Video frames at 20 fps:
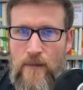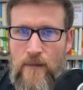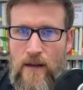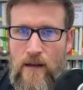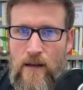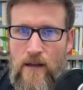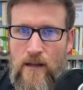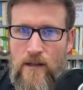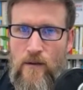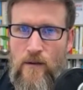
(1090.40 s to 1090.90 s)

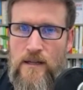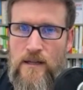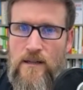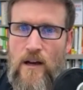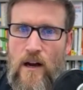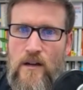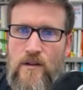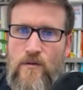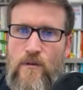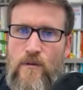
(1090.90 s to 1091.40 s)
So I
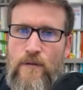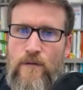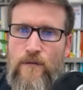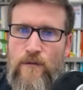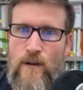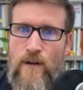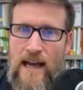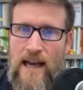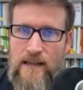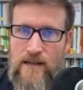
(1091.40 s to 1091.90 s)
start to
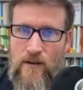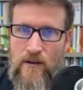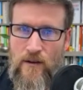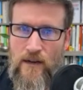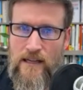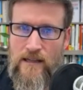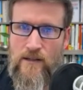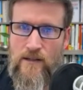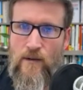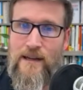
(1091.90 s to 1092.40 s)
reflect on
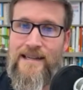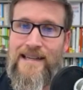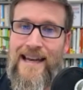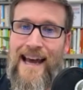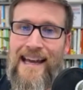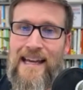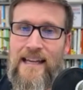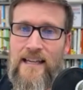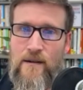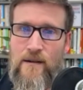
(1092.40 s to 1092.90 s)
it. So I
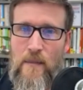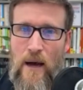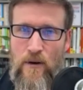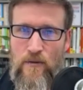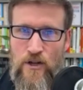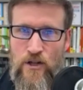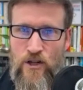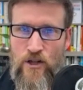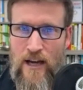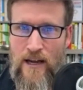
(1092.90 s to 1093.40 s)
take some
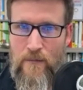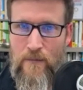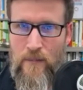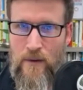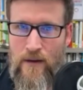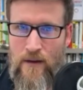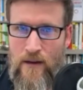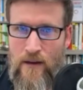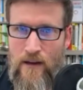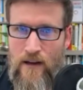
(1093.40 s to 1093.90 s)
ownership
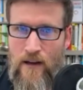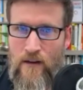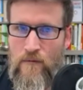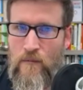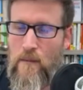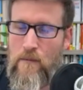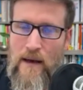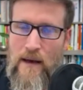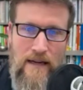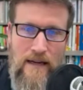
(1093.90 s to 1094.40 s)
of
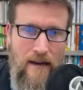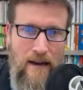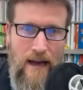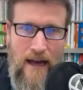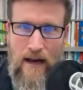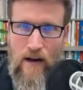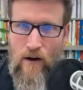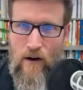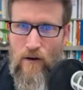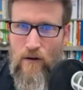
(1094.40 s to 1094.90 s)
my mental
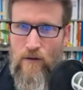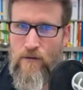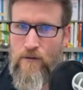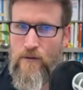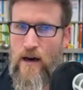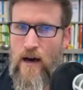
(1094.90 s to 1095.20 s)
health.